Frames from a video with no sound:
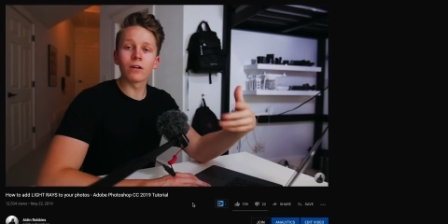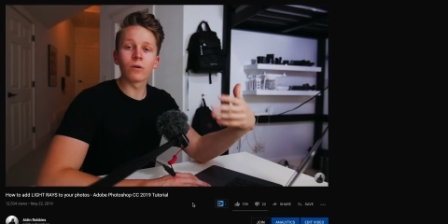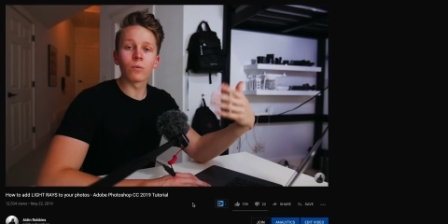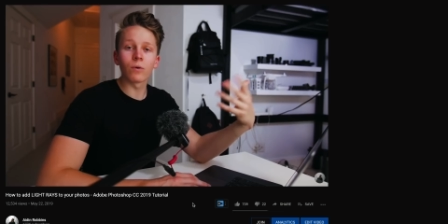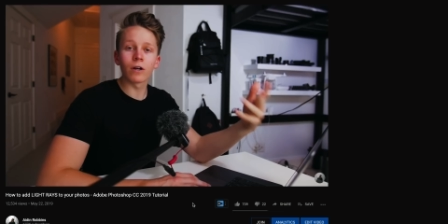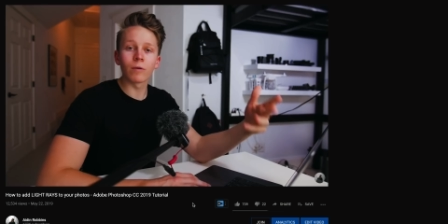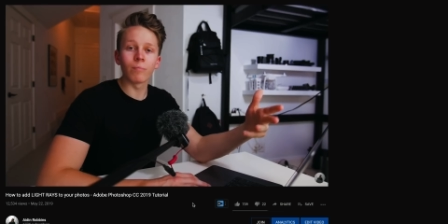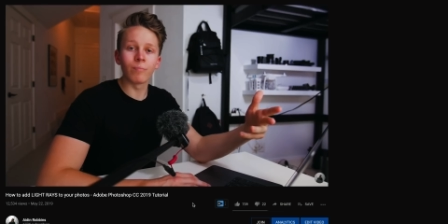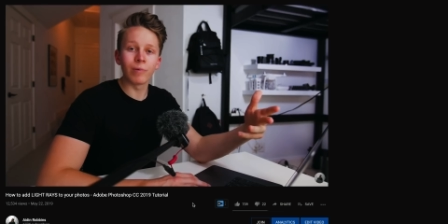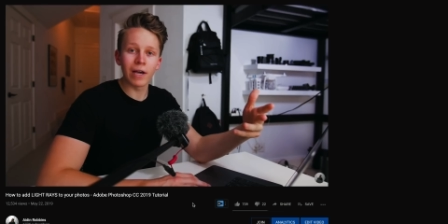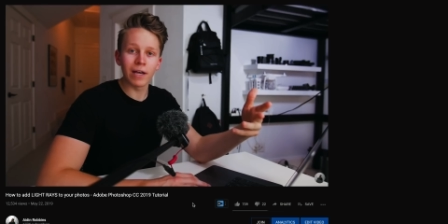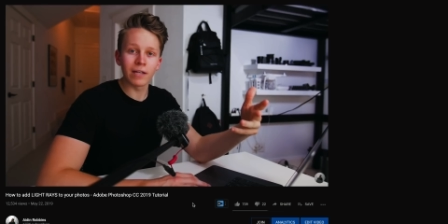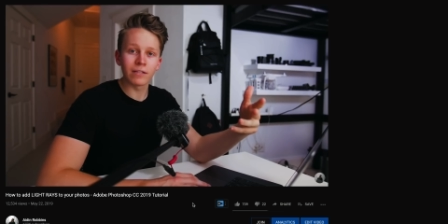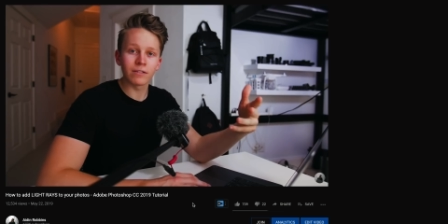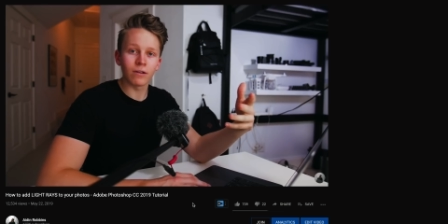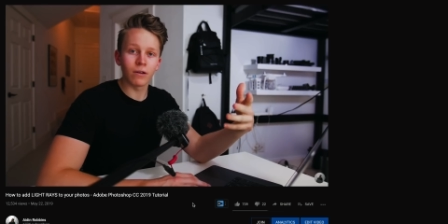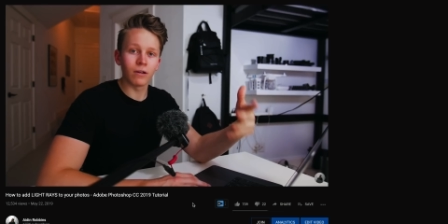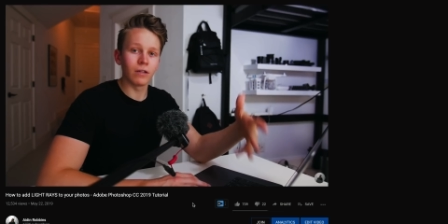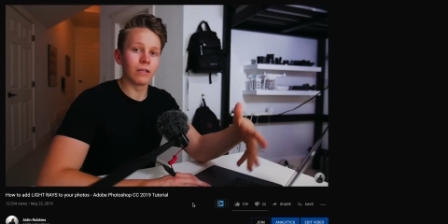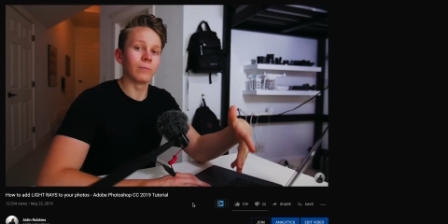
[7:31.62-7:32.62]
made like a
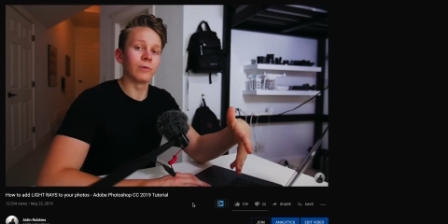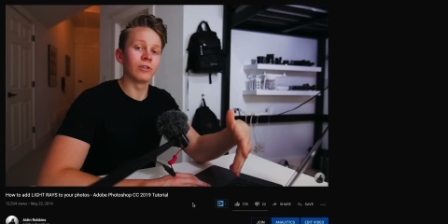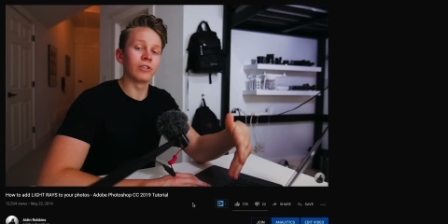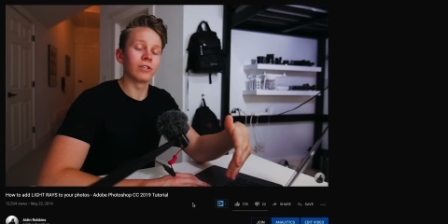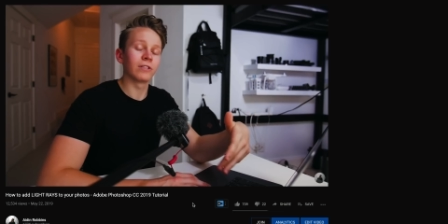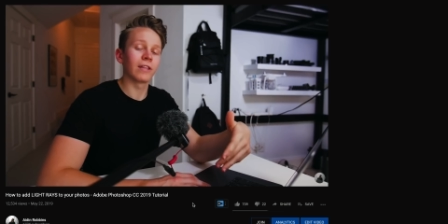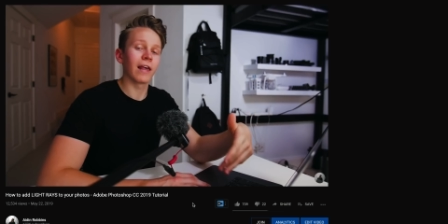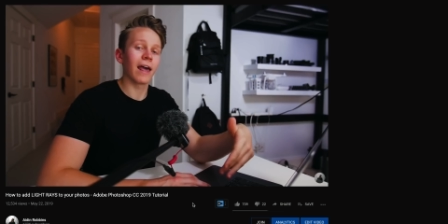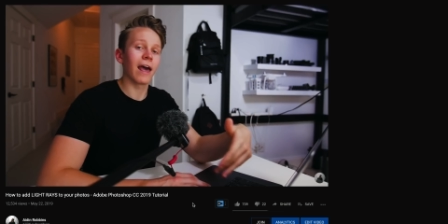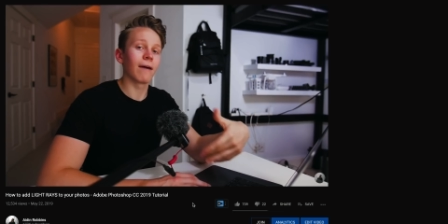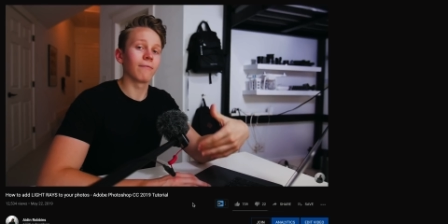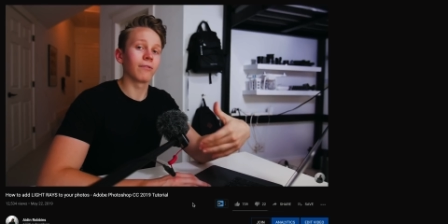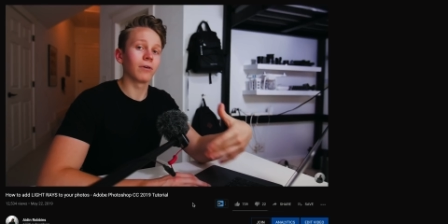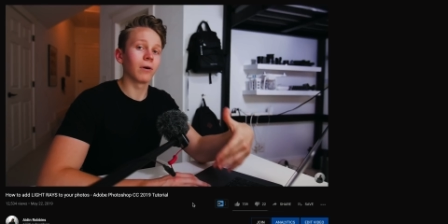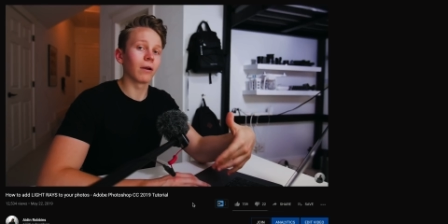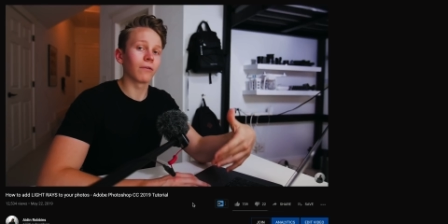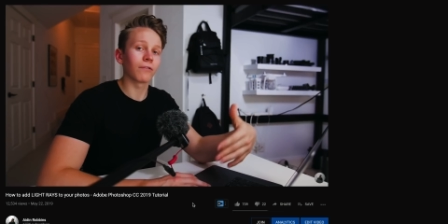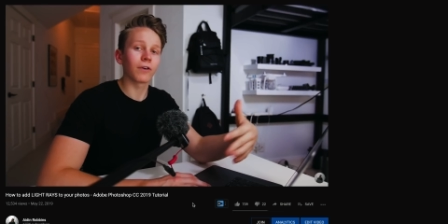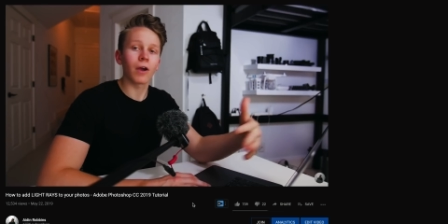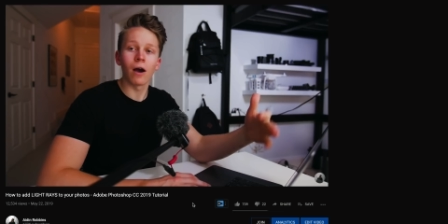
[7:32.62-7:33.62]
four minute video
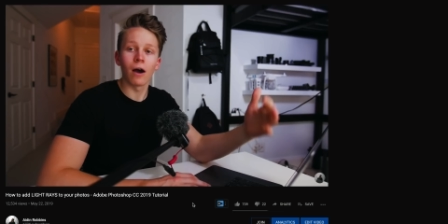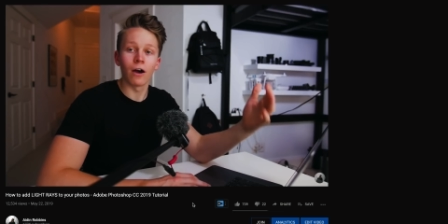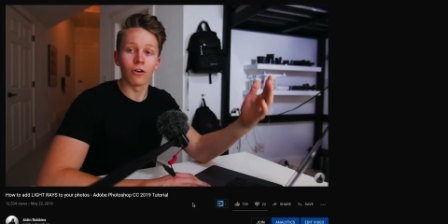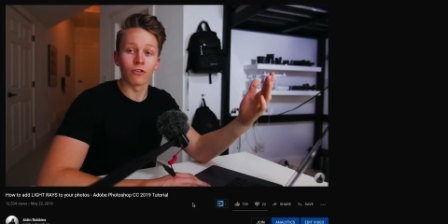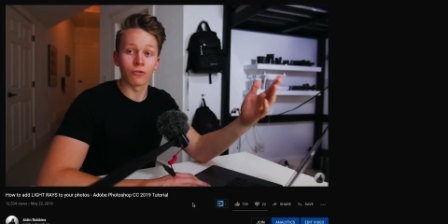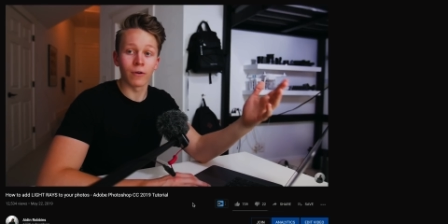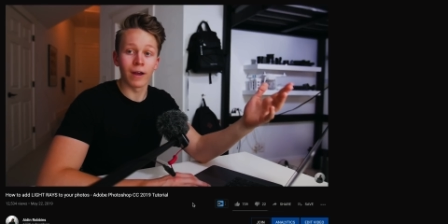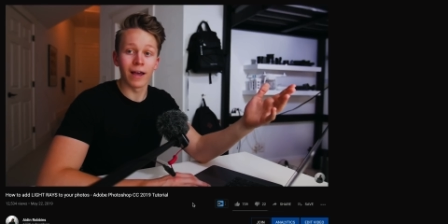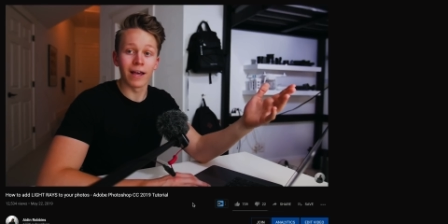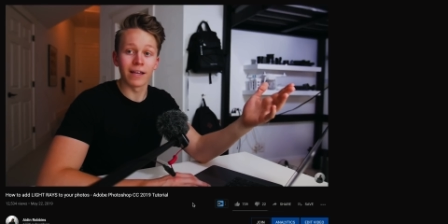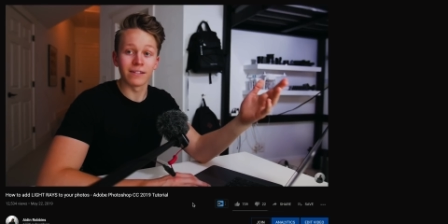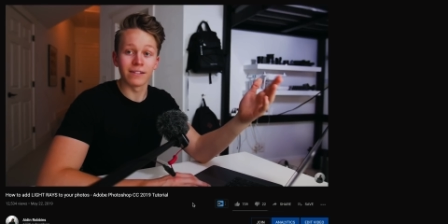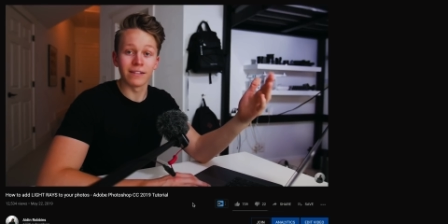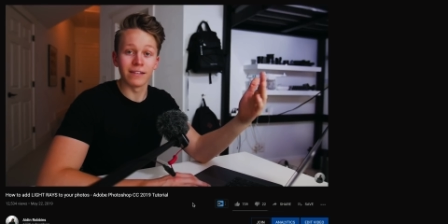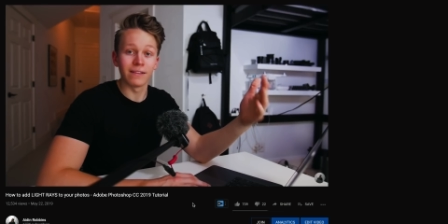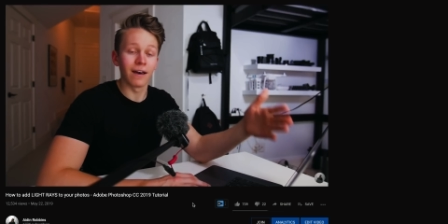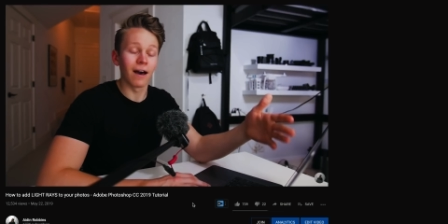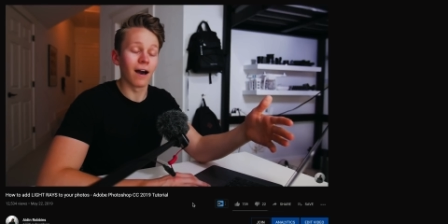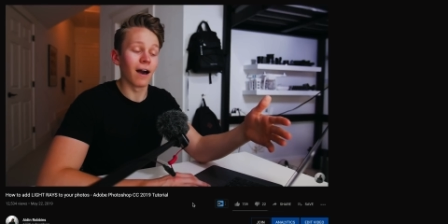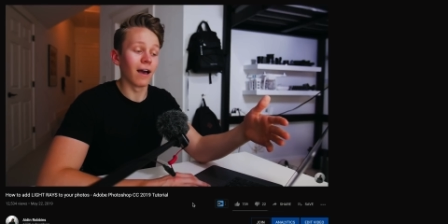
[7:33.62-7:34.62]
just showing how to
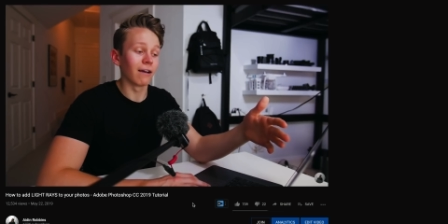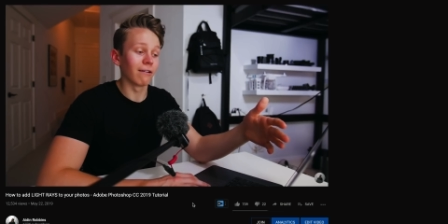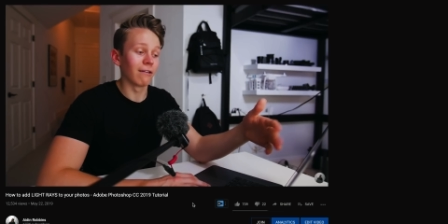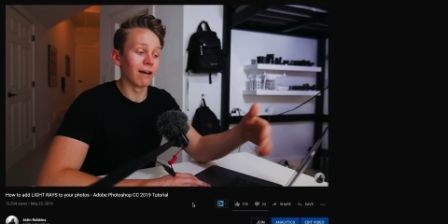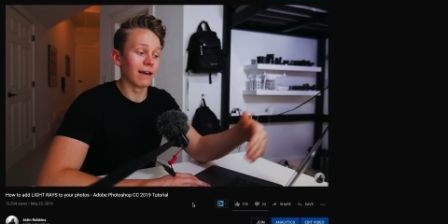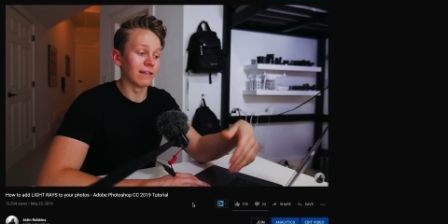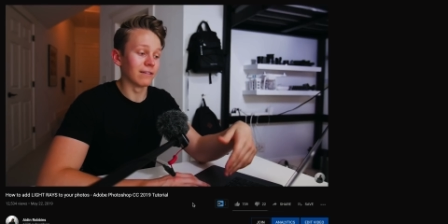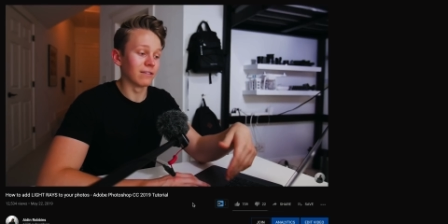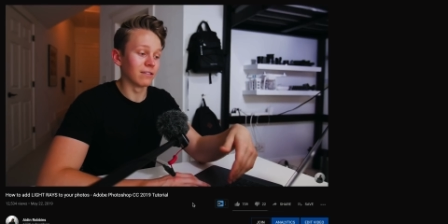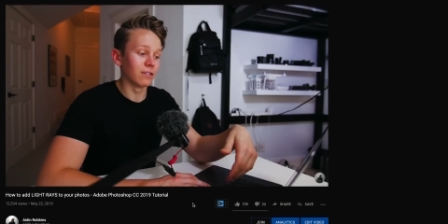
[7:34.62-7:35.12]
replicate this